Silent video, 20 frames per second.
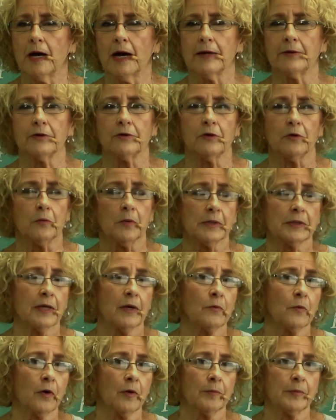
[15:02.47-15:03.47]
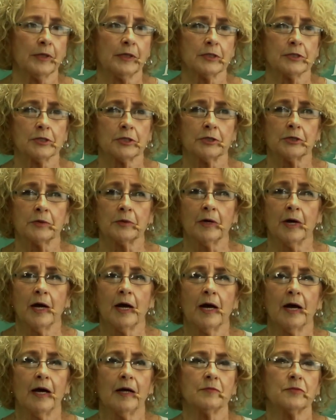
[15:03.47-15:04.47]
I don't know what they want me to do.
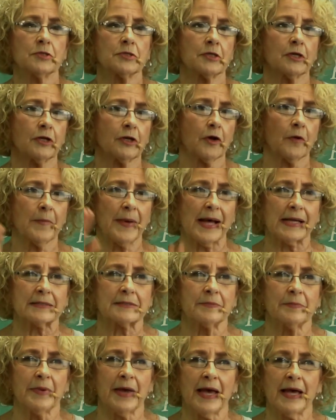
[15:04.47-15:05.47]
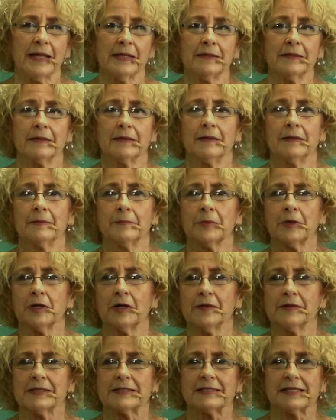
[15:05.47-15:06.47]
I'm just going to go back to bed, put
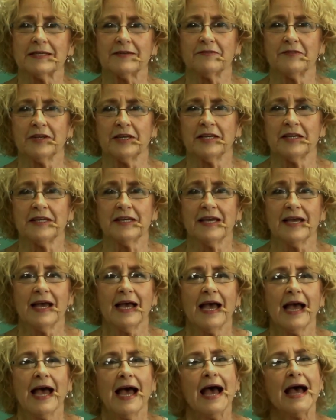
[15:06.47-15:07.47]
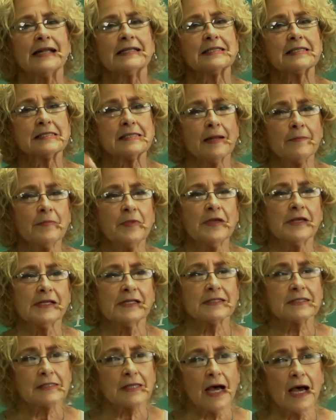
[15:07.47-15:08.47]
on the TV. And something
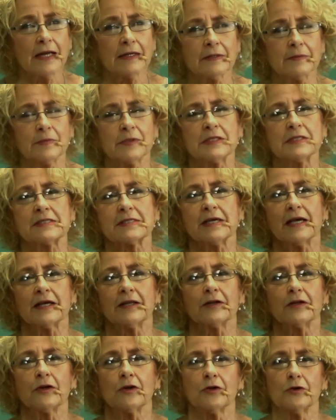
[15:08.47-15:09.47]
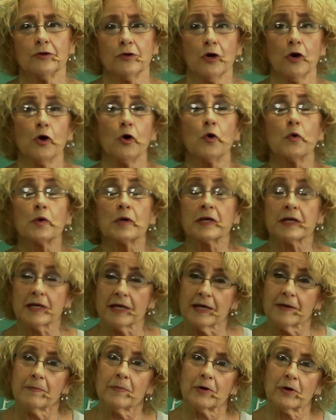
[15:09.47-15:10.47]
inside of me said, no,
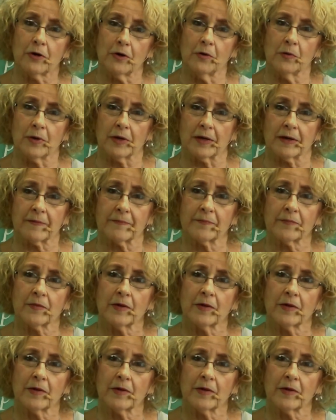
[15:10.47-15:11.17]
keep going.